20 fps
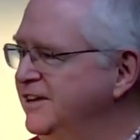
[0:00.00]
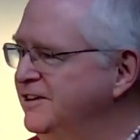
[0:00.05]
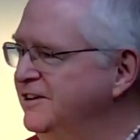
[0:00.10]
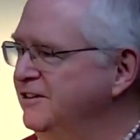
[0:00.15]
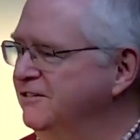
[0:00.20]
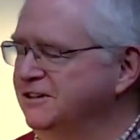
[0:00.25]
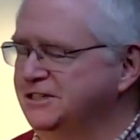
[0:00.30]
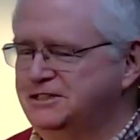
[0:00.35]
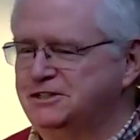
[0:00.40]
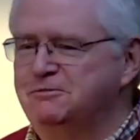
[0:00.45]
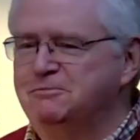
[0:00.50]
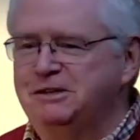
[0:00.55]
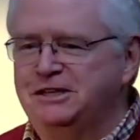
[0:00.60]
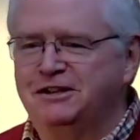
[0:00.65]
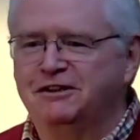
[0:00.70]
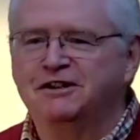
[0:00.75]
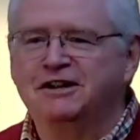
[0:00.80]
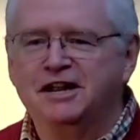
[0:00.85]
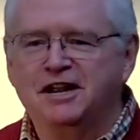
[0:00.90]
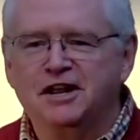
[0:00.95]
You know, assuming
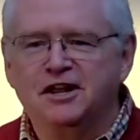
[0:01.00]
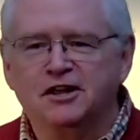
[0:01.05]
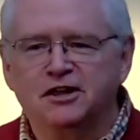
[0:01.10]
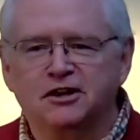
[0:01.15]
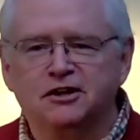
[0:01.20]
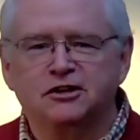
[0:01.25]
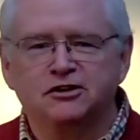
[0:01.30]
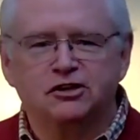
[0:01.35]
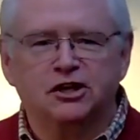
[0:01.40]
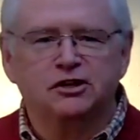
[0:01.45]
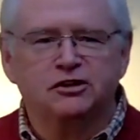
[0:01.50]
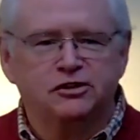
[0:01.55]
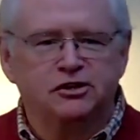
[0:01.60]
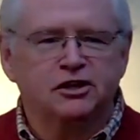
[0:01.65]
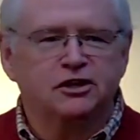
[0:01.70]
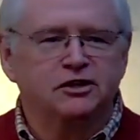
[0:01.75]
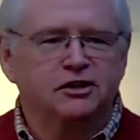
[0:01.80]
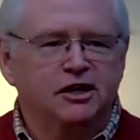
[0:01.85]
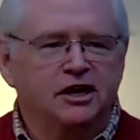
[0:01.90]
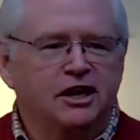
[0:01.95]

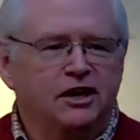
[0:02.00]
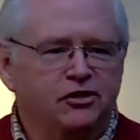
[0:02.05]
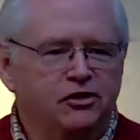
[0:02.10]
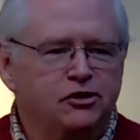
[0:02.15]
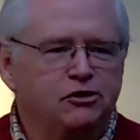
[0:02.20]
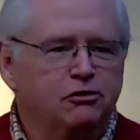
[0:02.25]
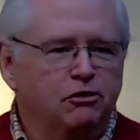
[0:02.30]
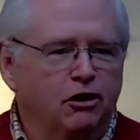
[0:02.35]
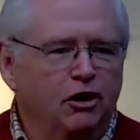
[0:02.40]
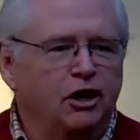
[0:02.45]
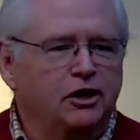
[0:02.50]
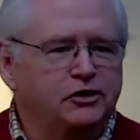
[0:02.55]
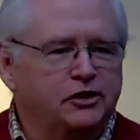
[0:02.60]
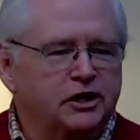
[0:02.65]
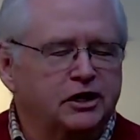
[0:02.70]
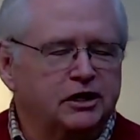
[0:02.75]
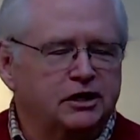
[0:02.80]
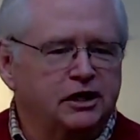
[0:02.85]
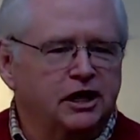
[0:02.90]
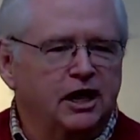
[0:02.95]
you're on
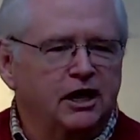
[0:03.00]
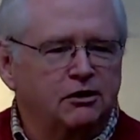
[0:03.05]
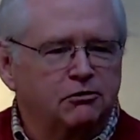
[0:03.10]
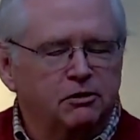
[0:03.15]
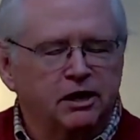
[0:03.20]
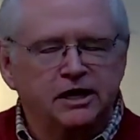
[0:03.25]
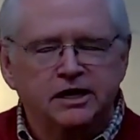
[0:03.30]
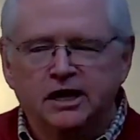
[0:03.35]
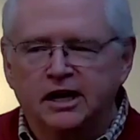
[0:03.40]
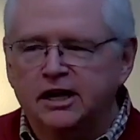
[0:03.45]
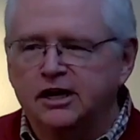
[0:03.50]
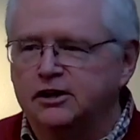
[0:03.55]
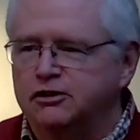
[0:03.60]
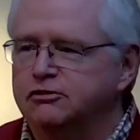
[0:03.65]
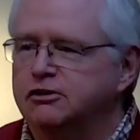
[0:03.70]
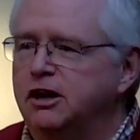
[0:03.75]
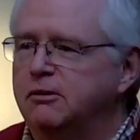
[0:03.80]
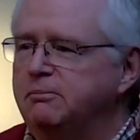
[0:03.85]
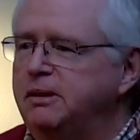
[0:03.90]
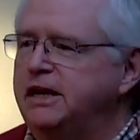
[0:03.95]
the clock, right?
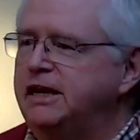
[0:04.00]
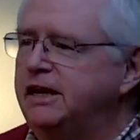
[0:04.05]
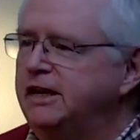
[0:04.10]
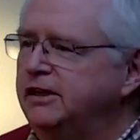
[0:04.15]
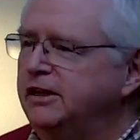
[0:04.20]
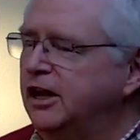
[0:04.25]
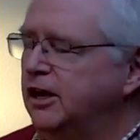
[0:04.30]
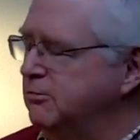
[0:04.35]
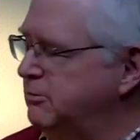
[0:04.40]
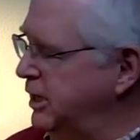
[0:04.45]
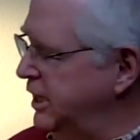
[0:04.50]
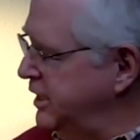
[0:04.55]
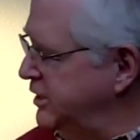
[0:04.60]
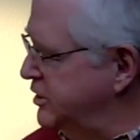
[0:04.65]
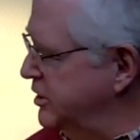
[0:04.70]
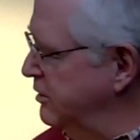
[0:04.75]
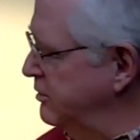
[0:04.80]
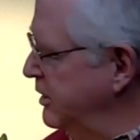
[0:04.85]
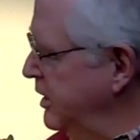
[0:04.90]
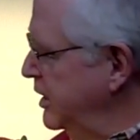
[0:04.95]
You're not making a lot of money.
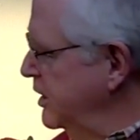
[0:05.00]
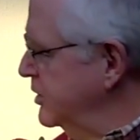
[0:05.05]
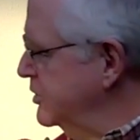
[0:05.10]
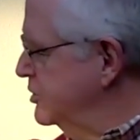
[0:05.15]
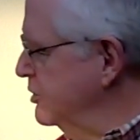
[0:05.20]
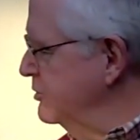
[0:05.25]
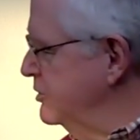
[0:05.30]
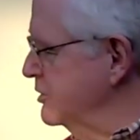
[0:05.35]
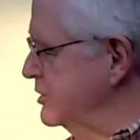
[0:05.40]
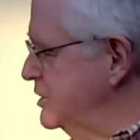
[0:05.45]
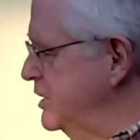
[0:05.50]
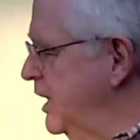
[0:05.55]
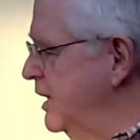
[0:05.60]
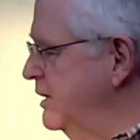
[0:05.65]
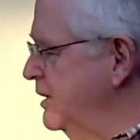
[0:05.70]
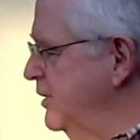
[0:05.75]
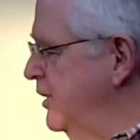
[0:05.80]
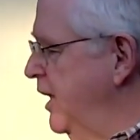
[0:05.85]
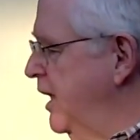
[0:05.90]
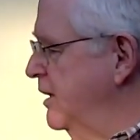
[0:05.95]
So there's
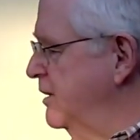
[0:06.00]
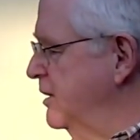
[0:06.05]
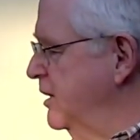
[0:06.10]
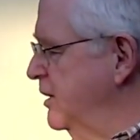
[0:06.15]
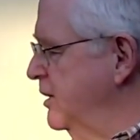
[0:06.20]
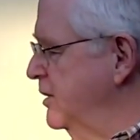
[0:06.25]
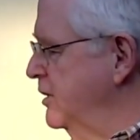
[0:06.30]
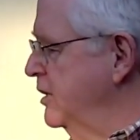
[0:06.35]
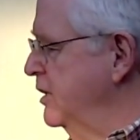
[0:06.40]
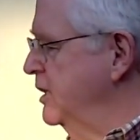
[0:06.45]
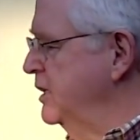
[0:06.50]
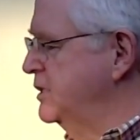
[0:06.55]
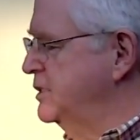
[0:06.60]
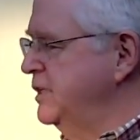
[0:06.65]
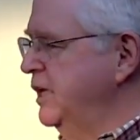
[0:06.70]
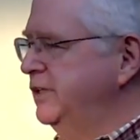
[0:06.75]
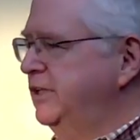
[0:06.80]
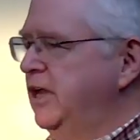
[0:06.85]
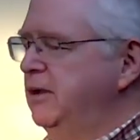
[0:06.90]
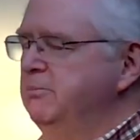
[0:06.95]
not that. It's
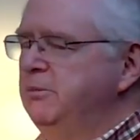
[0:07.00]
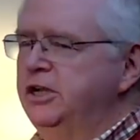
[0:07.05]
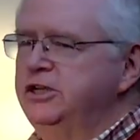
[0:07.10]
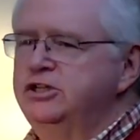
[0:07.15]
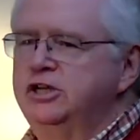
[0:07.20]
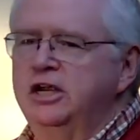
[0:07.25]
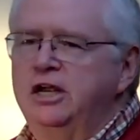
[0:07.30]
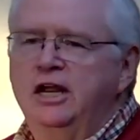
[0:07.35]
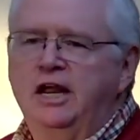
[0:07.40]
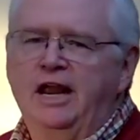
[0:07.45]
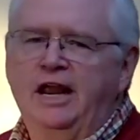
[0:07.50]
not that much.